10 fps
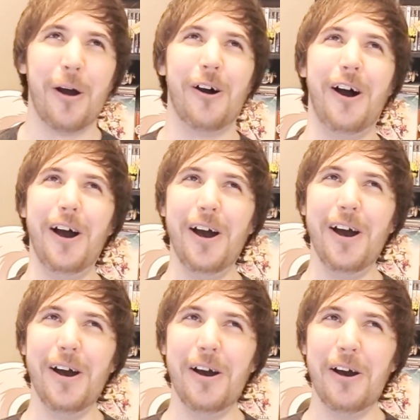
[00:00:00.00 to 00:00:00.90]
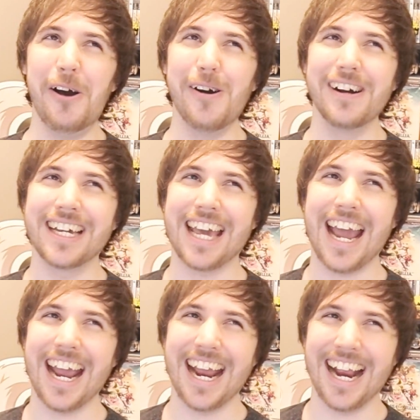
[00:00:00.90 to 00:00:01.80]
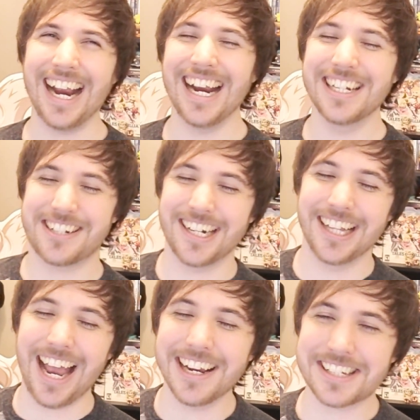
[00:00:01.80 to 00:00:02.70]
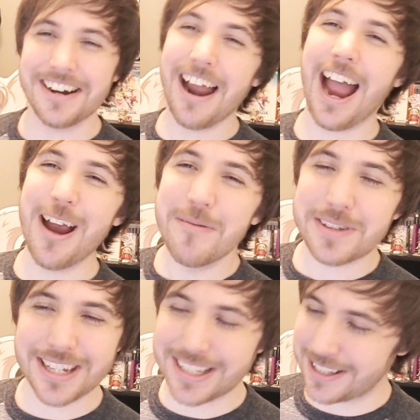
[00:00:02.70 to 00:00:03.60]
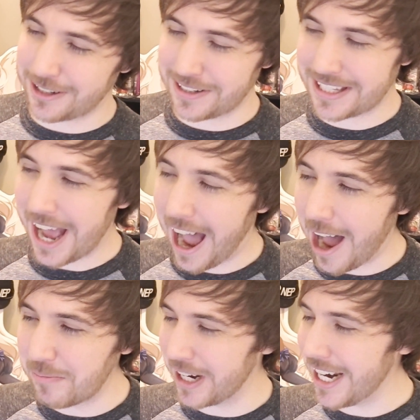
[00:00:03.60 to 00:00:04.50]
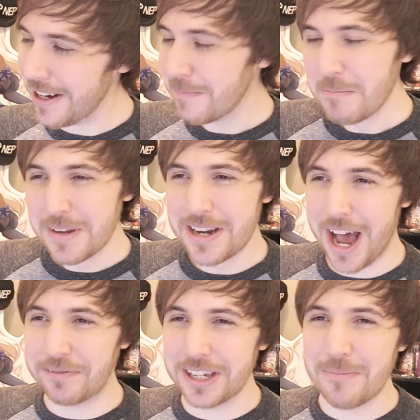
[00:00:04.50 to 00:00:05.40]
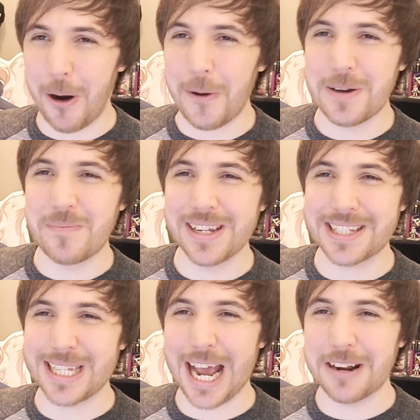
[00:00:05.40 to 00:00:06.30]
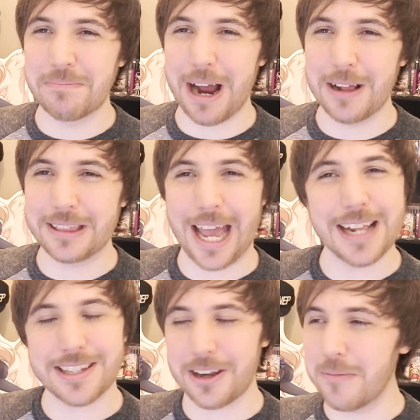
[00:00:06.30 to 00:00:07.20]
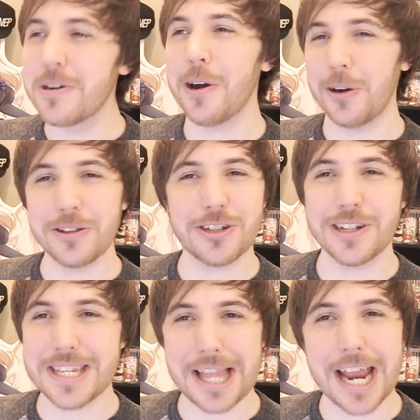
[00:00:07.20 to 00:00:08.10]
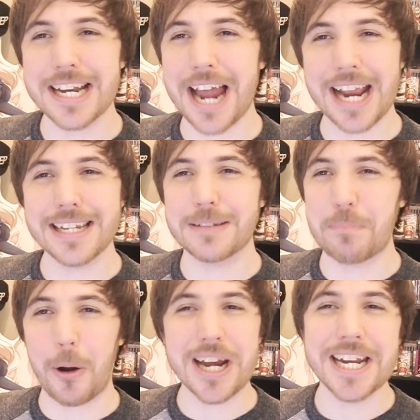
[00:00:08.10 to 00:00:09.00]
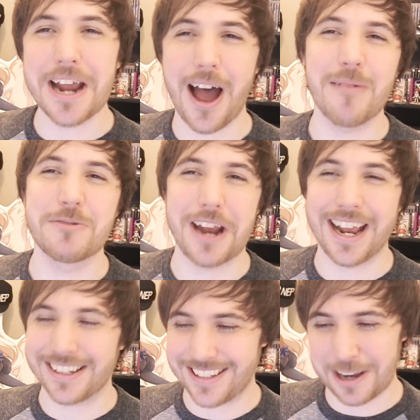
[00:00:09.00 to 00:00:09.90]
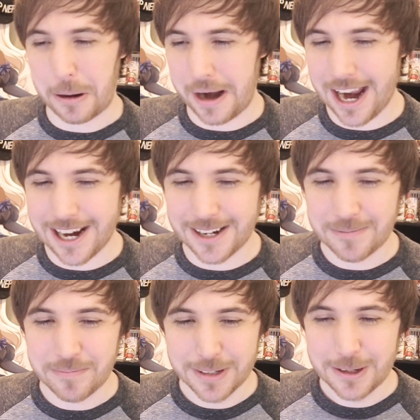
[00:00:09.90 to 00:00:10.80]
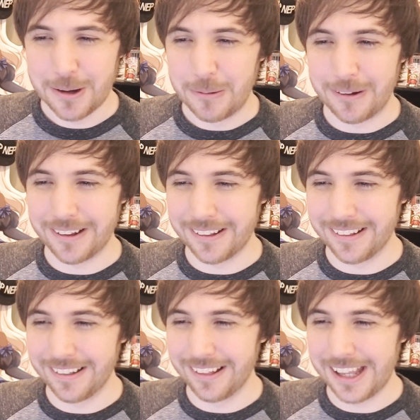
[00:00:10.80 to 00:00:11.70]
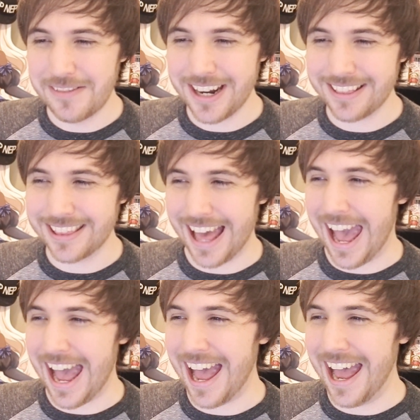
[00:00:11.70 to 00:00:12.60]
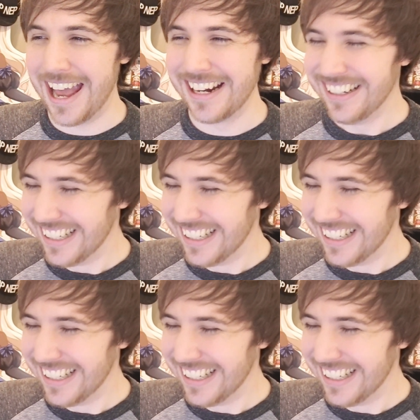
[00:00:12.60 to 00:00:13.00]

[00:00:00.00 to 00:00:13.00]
Okay, she likes her knives. It's just a hobby. Nothing more to be said about that. Some girls just like nice pointy objects, all right? We'll leave it at that.